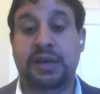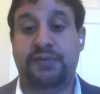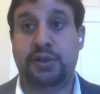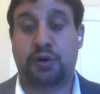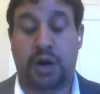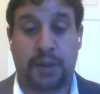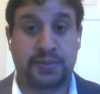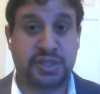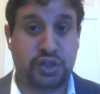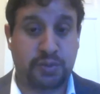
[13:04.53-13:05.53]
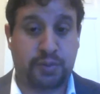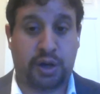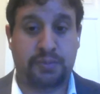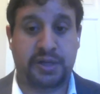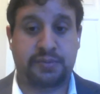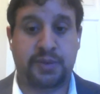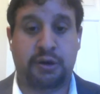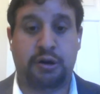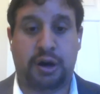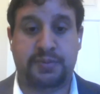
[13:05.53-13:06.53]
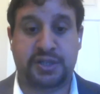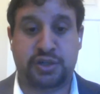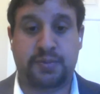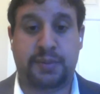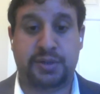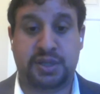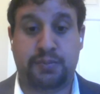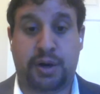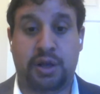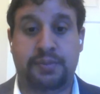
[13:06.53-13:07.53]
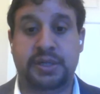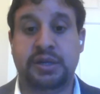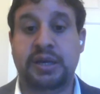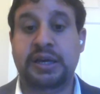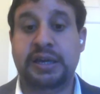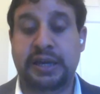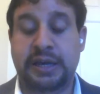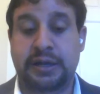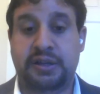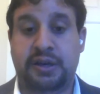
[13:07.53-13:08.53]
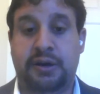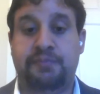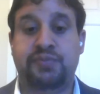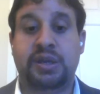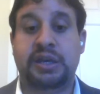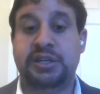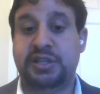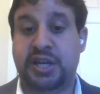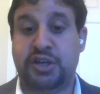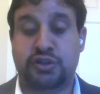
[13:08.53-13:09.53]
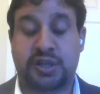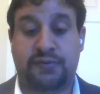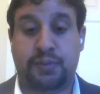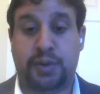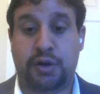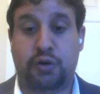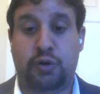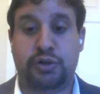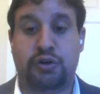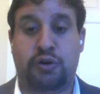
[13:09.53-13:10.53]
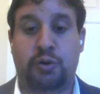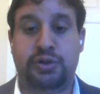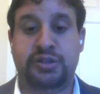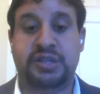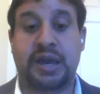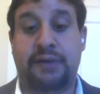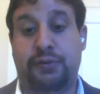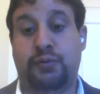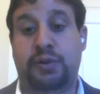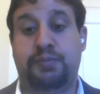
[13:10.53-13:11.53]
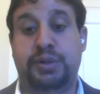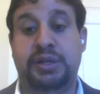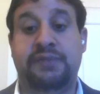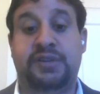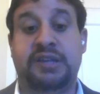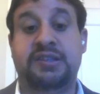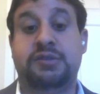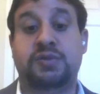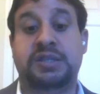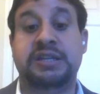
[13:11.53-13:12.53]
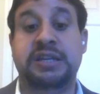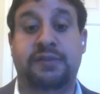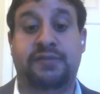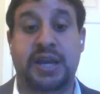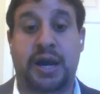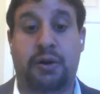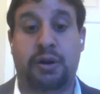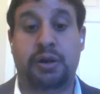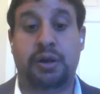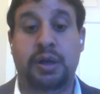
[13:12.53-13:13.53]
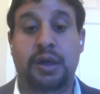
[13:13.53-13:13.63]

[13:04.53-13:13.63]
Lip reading: even though opposition members in parliament, India, international sovereign bond holders, everyone believed that this was the need of the hour.